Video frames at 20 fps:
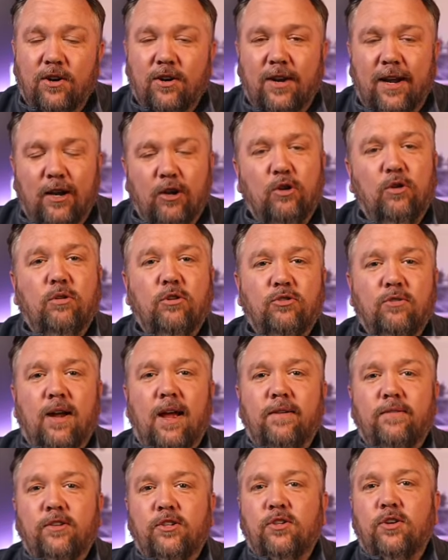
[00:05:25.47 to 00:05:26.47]
and Google
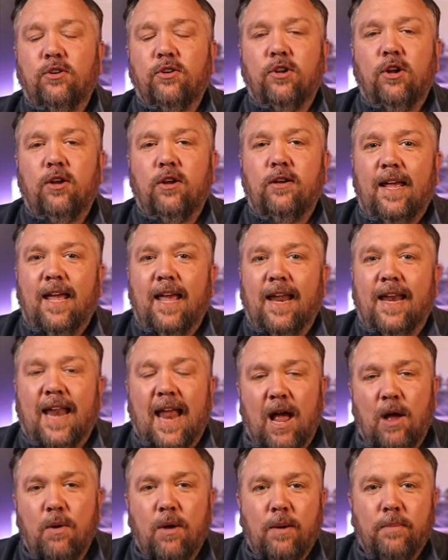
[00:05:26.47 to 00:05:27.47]
Drive is turned on. And
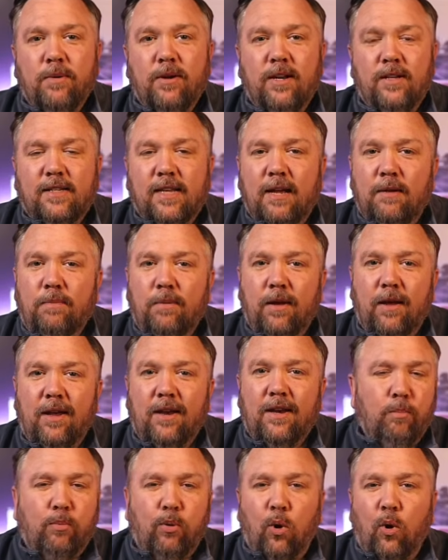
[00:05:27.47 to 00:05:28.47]
now I'm going
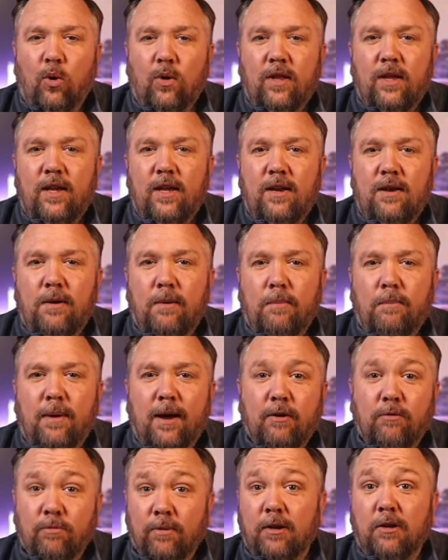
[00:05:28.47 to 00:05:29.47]
to pull in
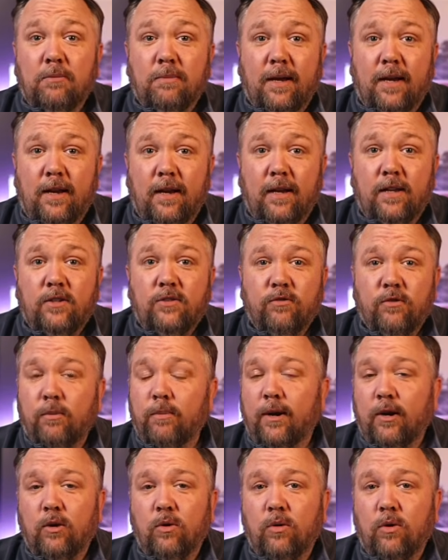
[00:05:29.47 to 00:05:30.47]
my real meetings from
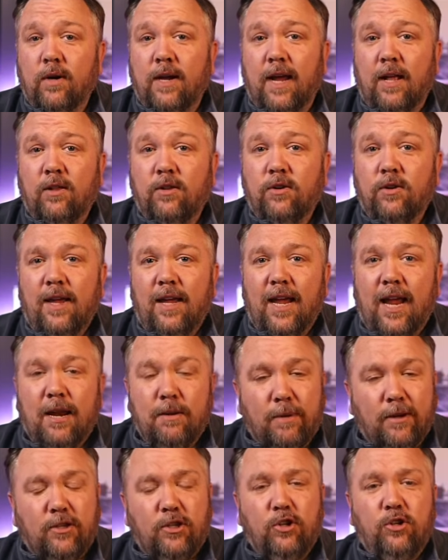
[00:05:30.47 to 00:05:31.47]
my Google Calendar
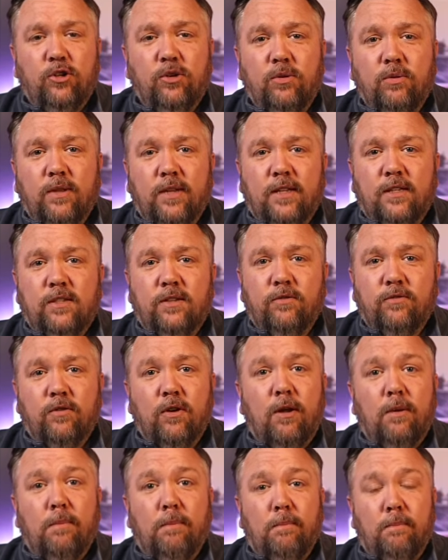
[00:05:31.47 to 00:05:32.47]
and my to-do list
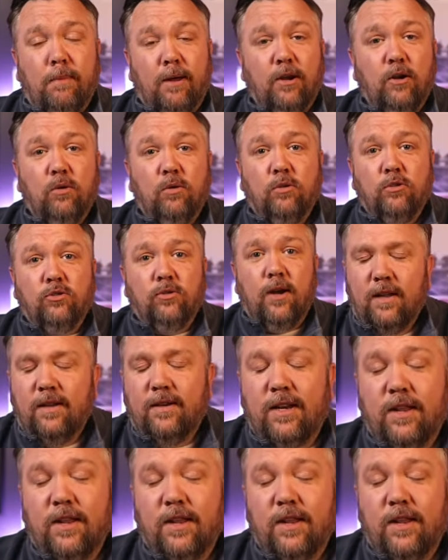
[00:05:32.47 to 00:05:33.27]
from my Google Drive. Now